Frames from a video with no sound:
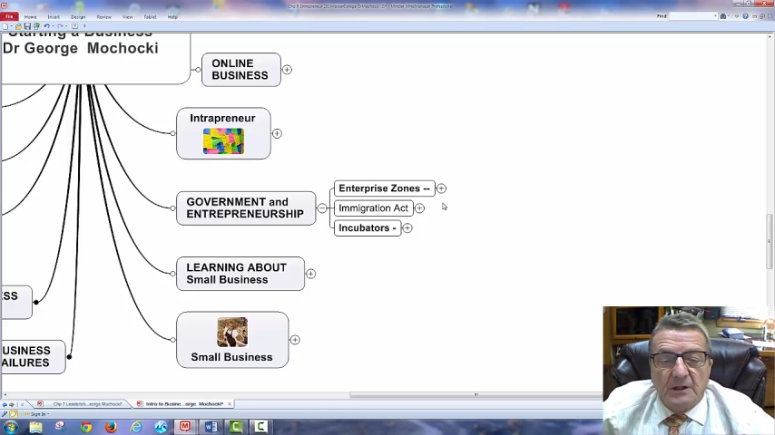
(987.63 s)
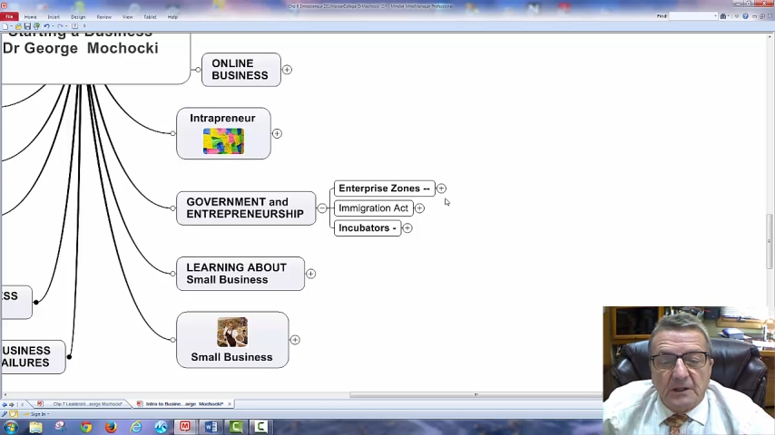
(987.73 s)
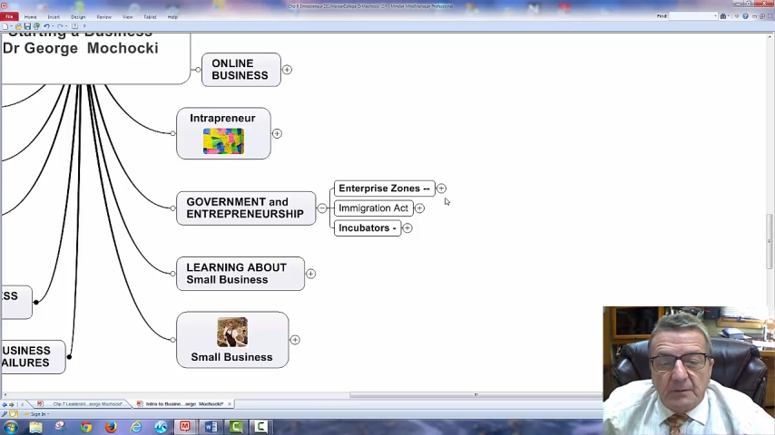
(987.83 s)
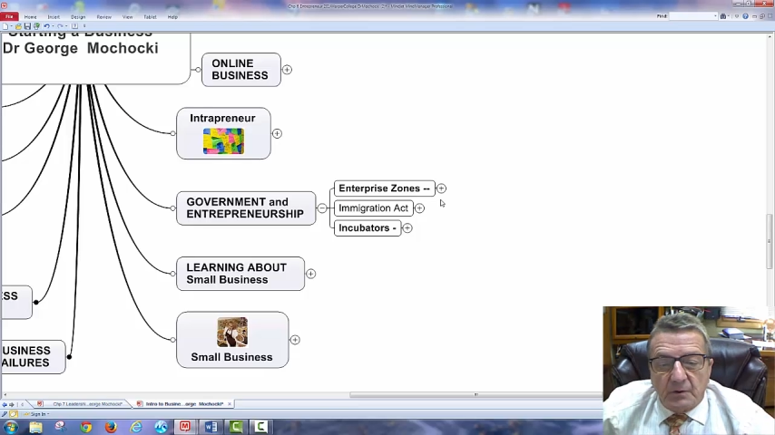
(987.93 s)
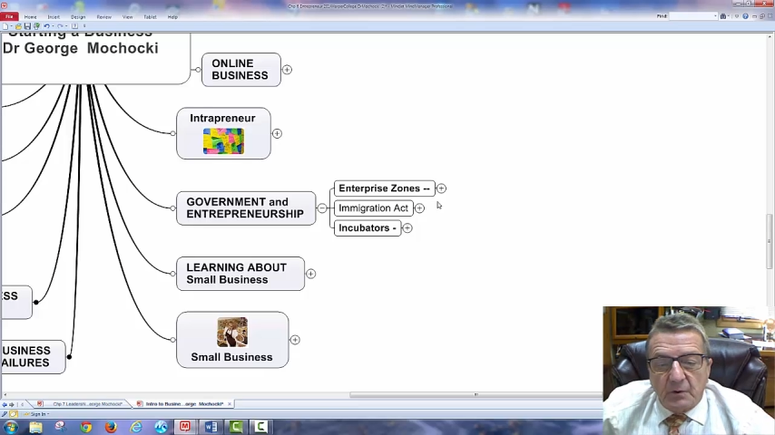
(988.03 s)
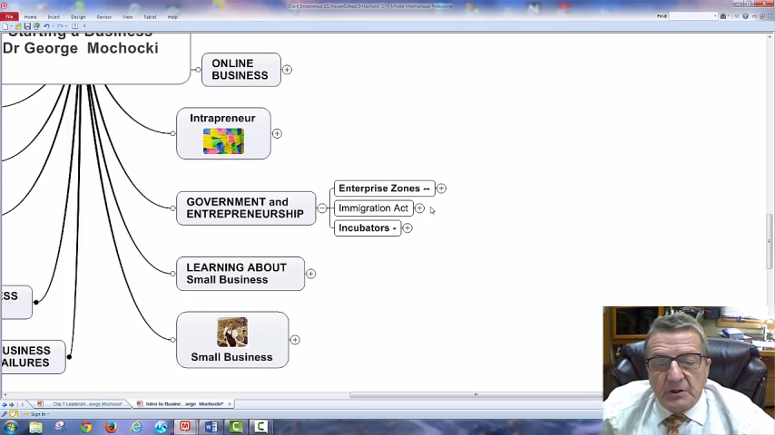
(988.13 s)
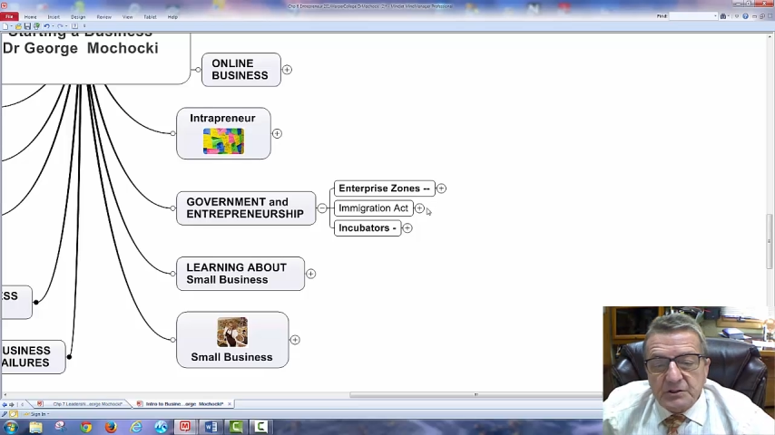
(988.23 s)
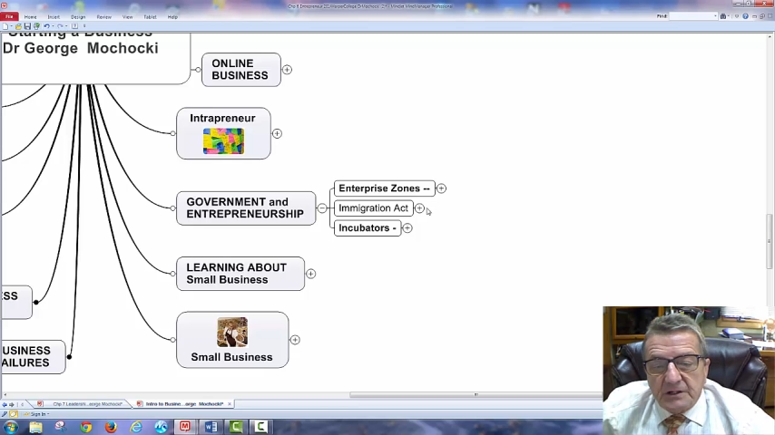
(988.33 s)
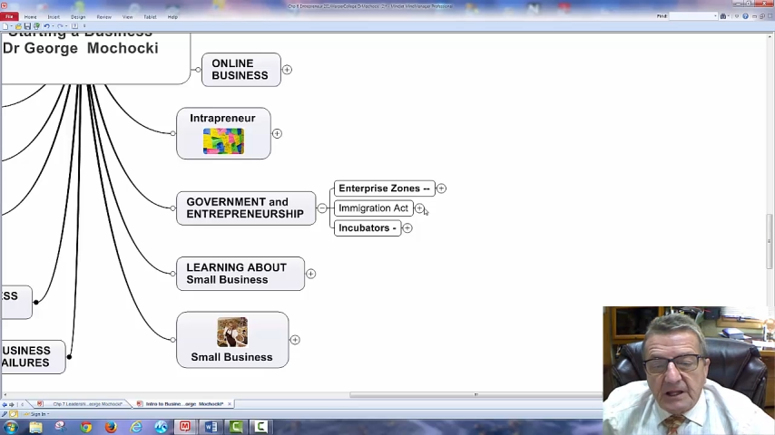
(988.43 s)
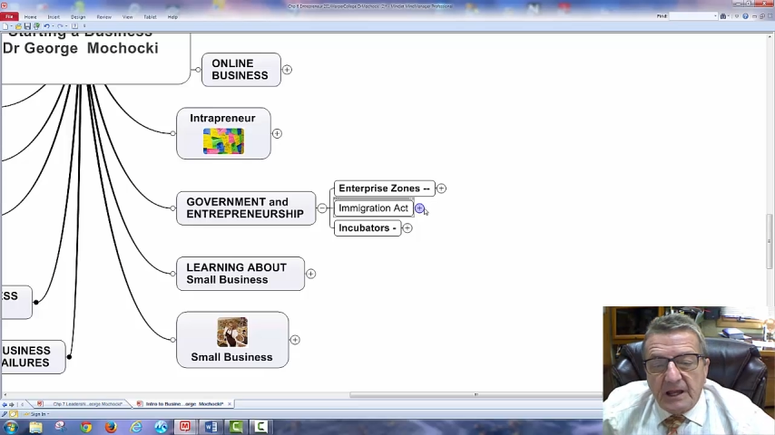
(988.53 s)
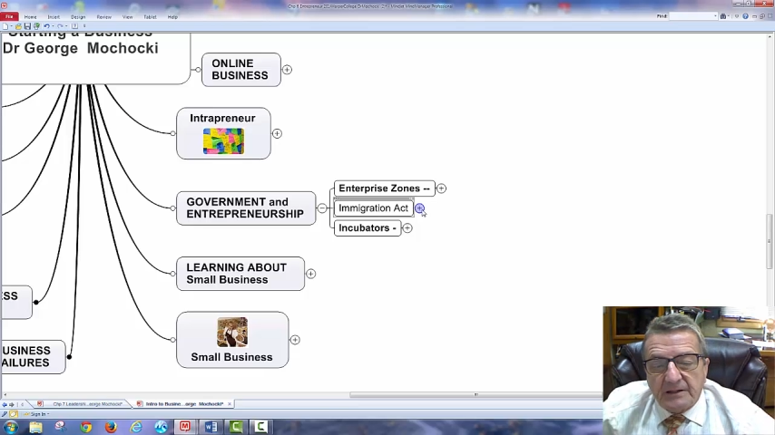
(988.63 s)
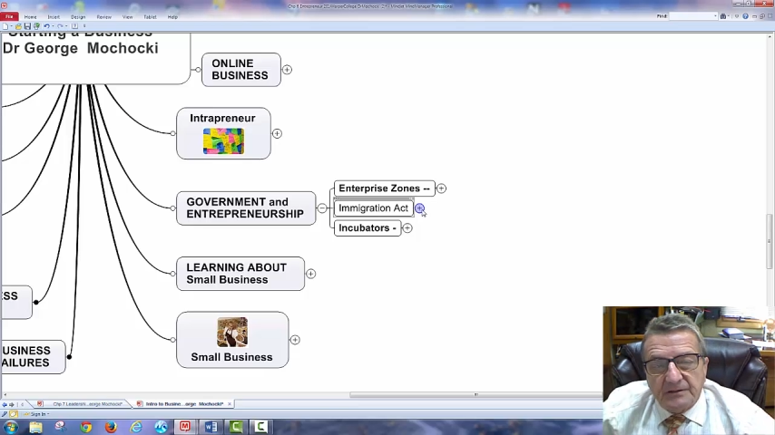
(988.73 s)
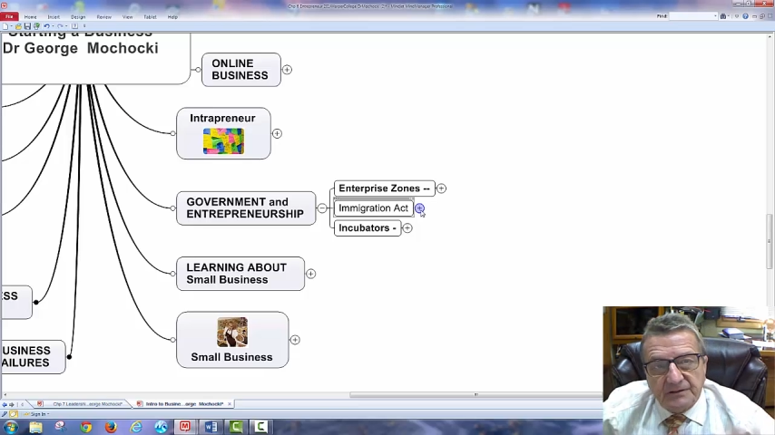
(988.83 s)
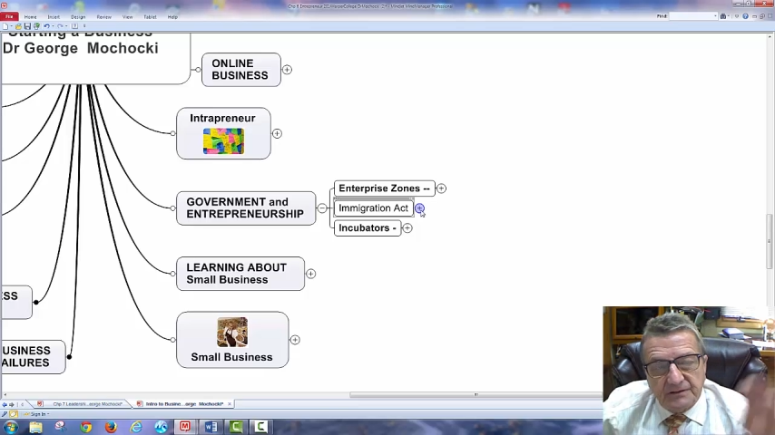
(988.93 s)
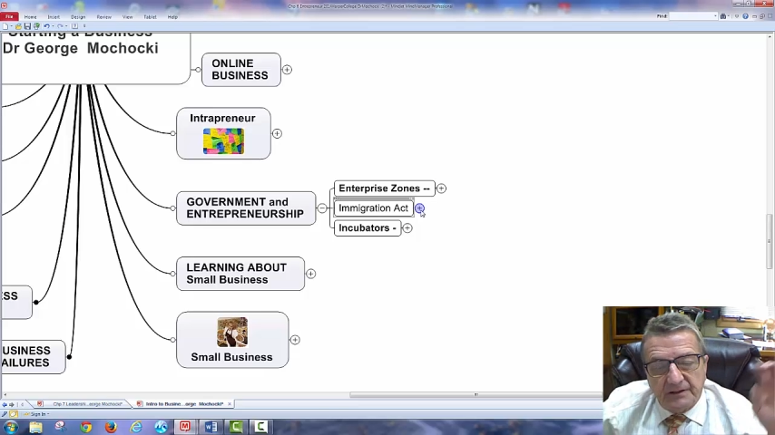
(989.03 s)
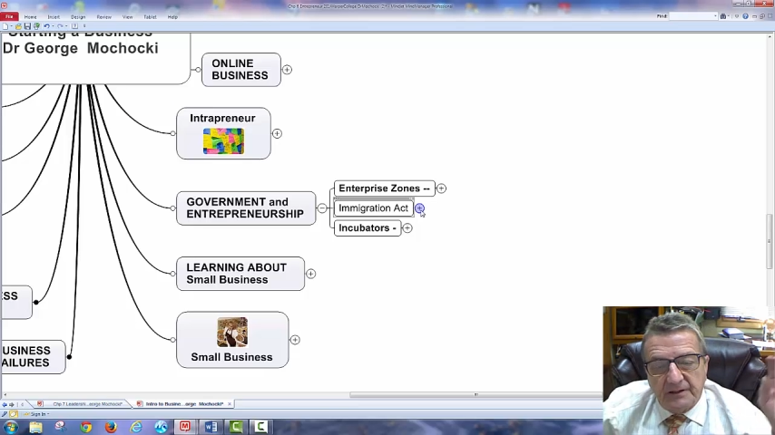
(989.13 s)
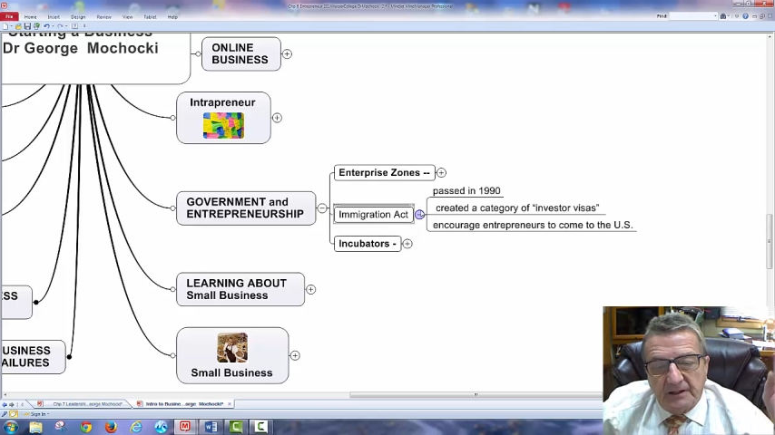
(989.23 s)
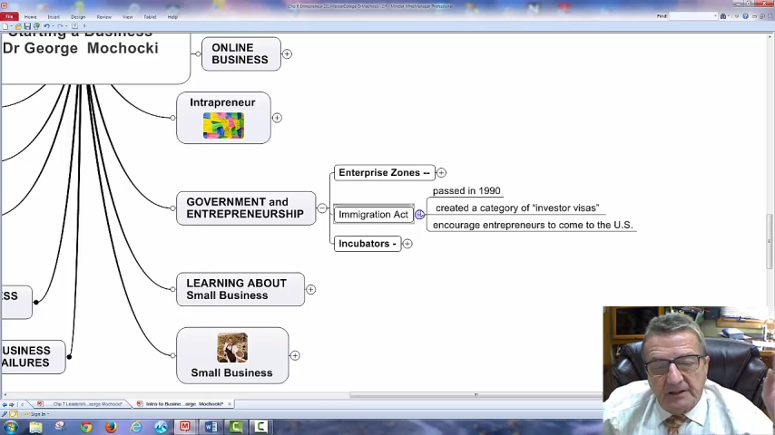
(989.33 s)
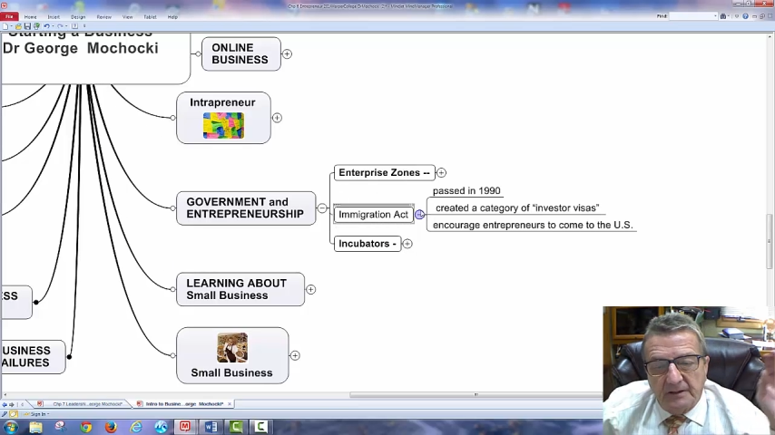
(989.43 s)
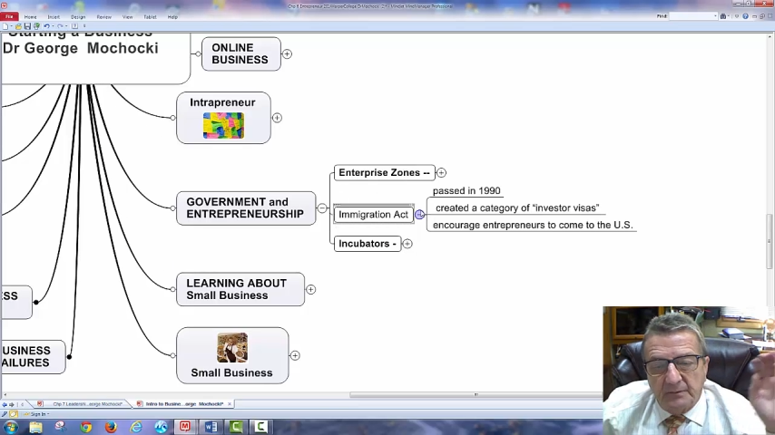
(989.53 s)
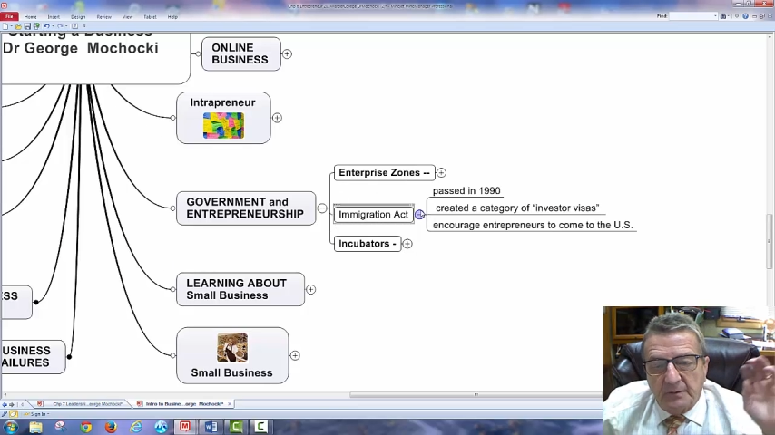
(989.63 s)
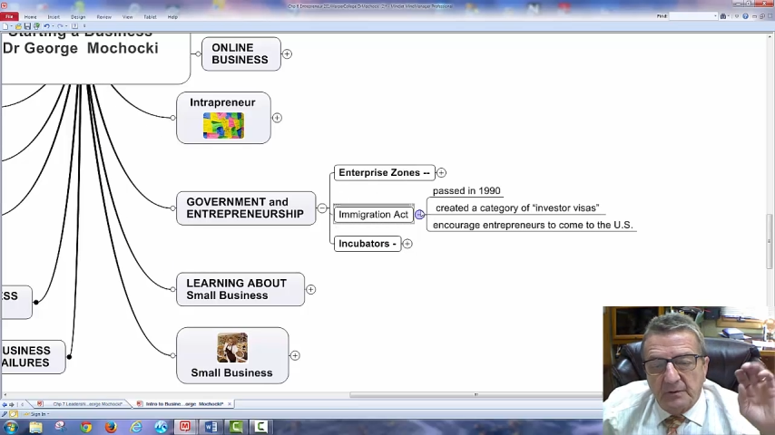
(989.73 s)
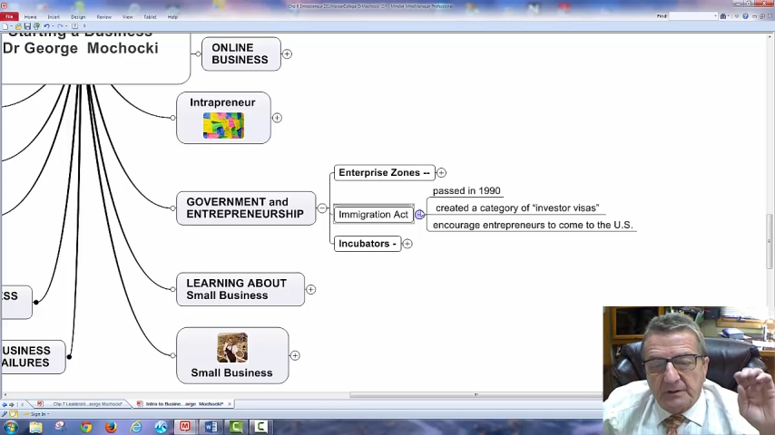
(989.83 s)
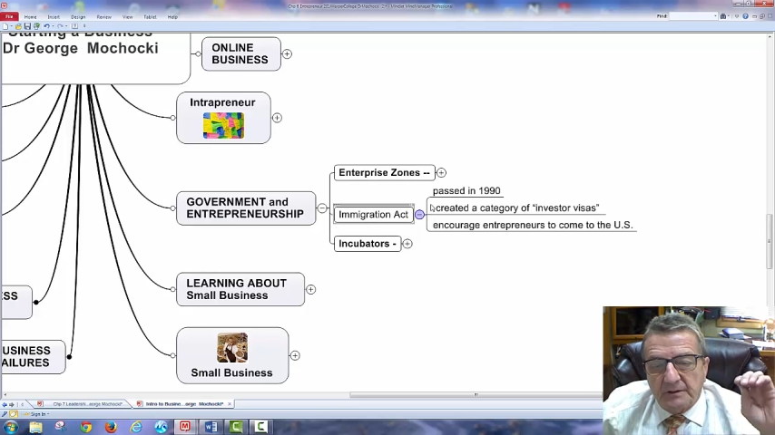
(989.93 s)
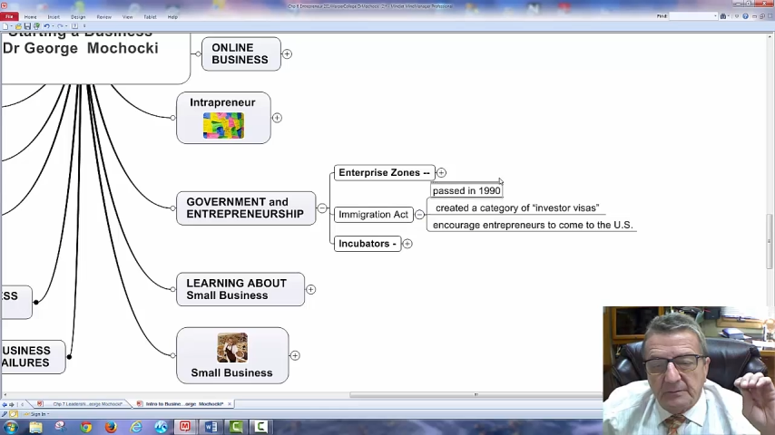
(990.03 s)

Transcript: Immigration Act, this is what I'm looking at.